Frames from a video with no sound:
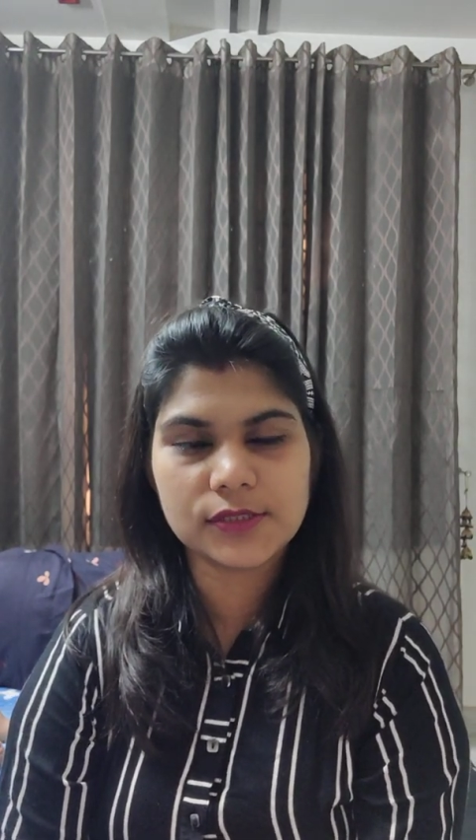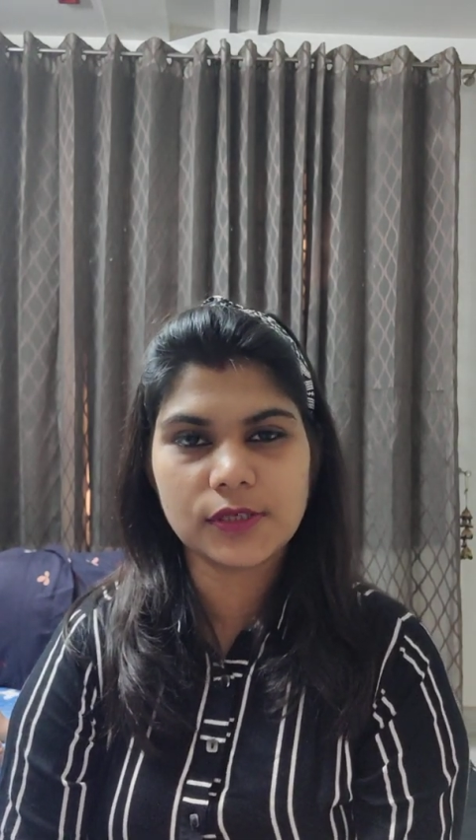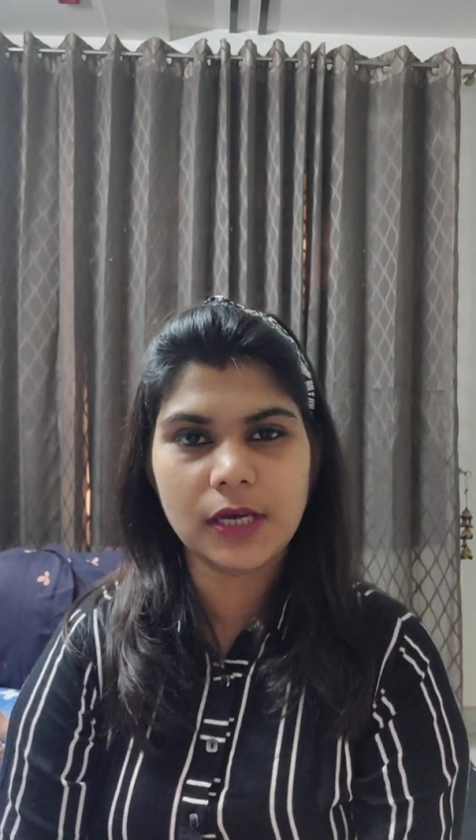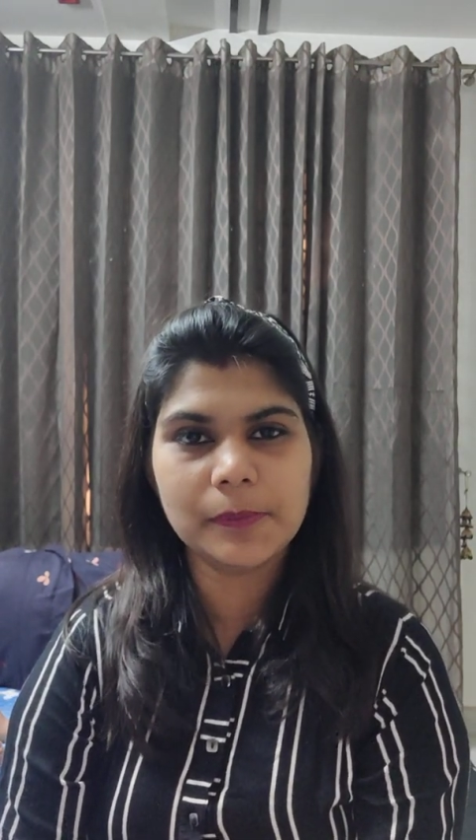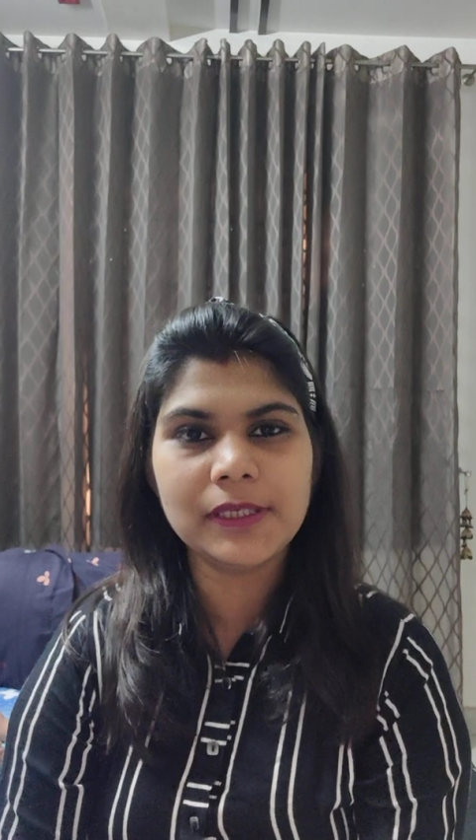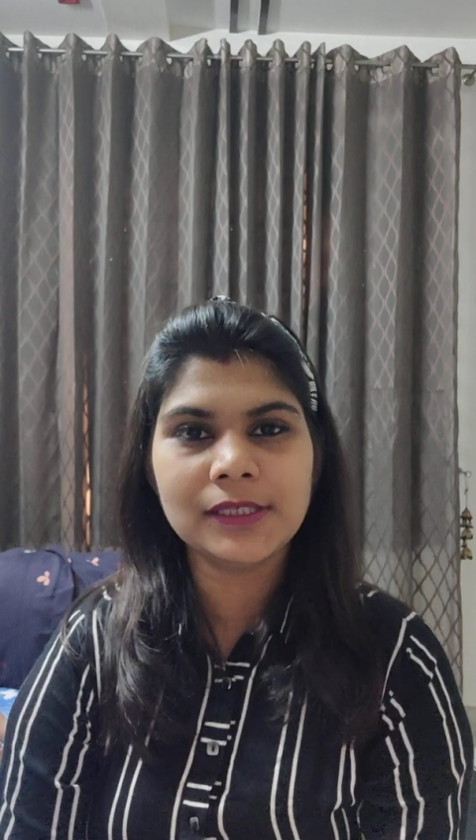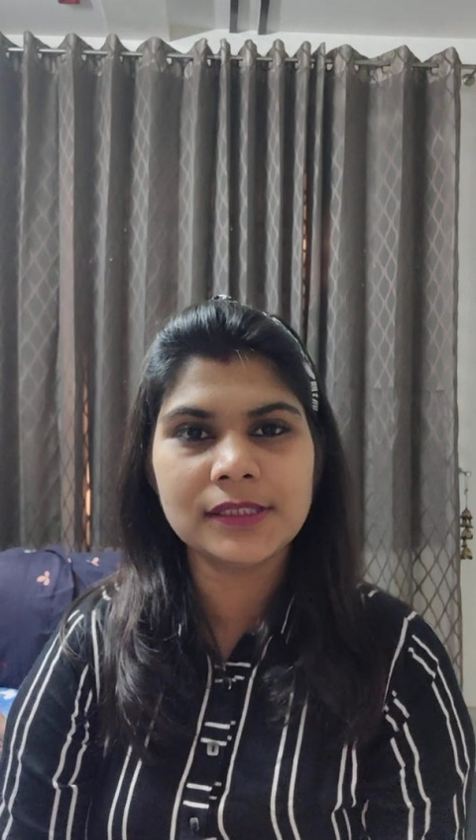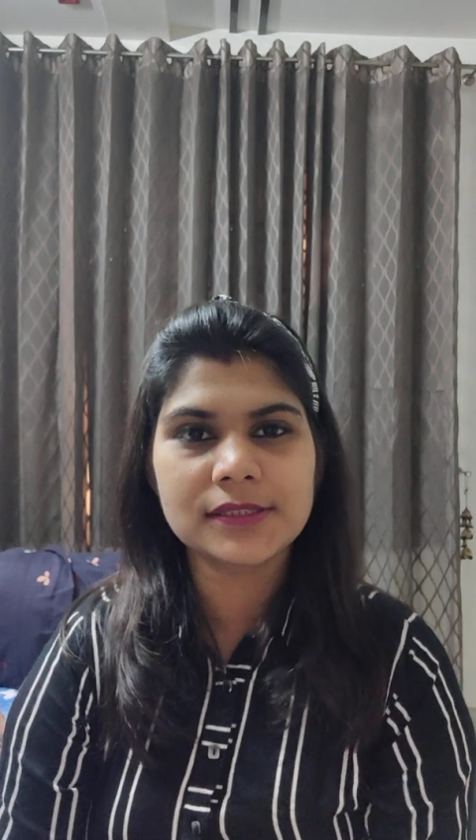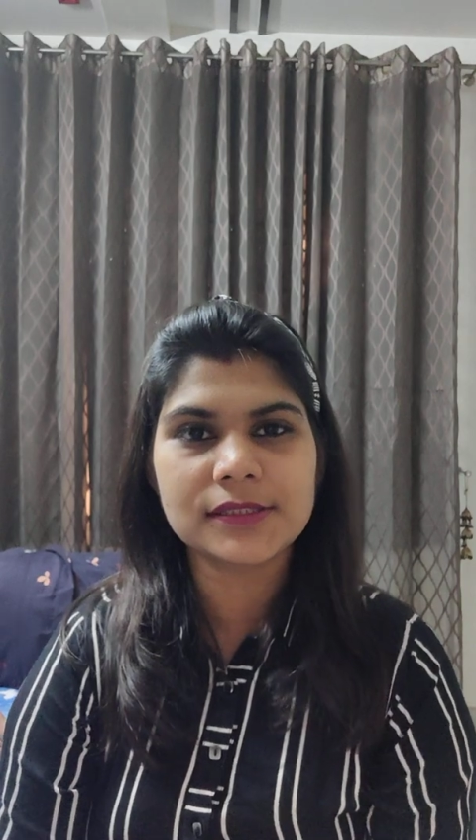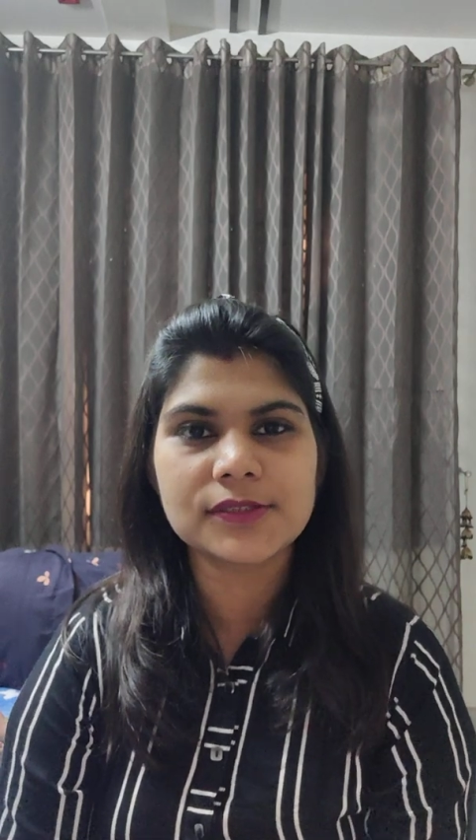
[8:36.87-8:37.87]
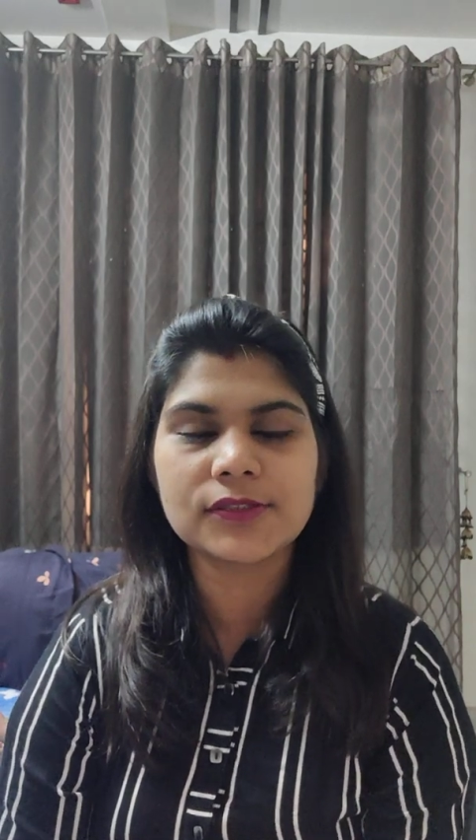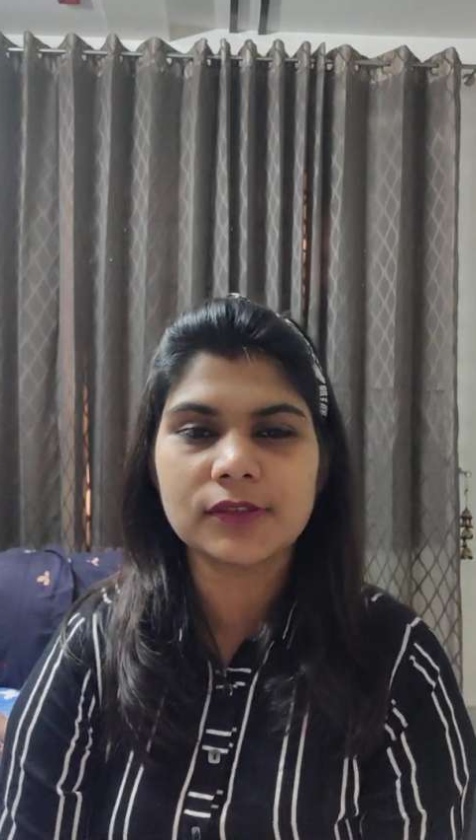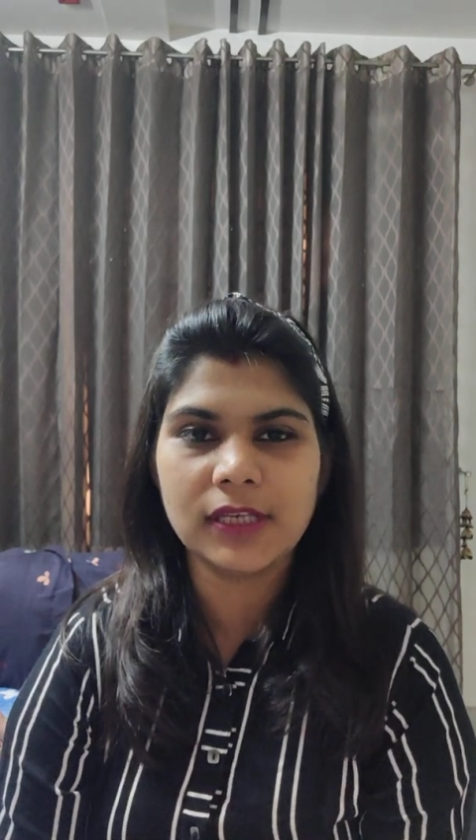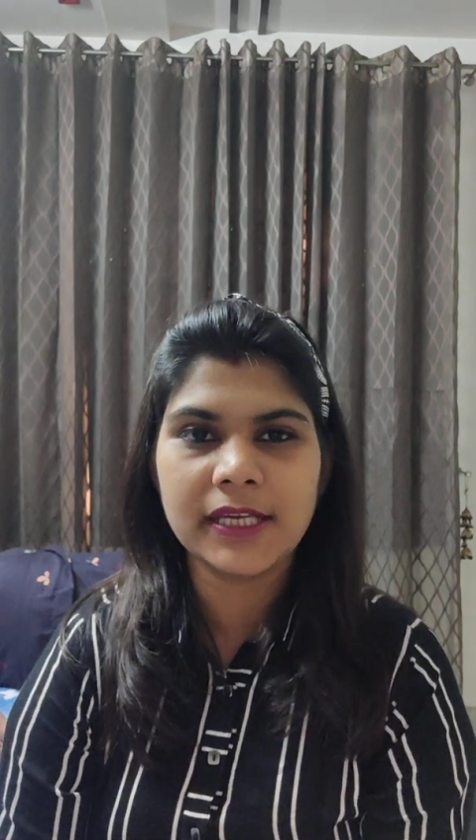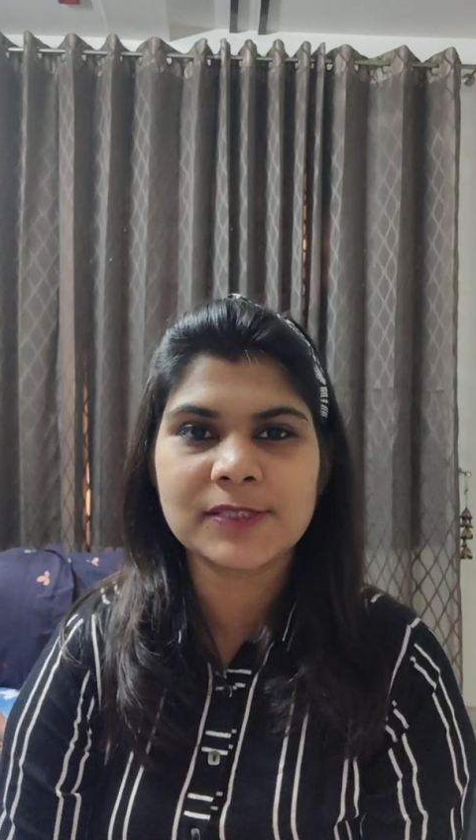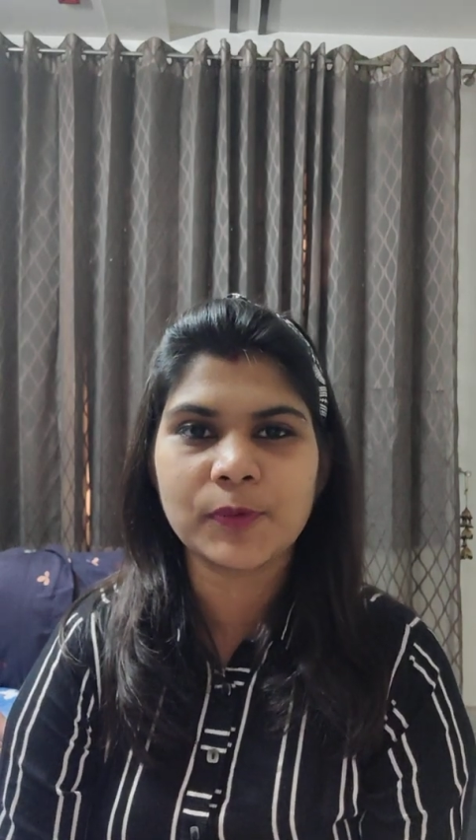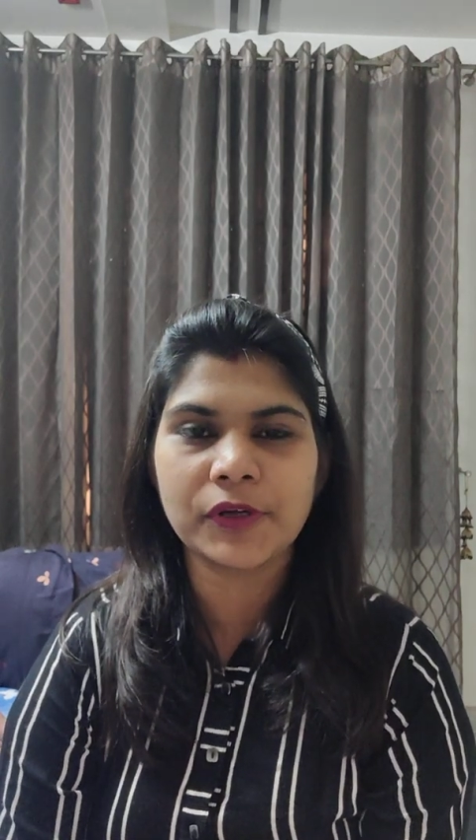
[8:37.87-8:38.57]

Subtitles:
So appearance is your next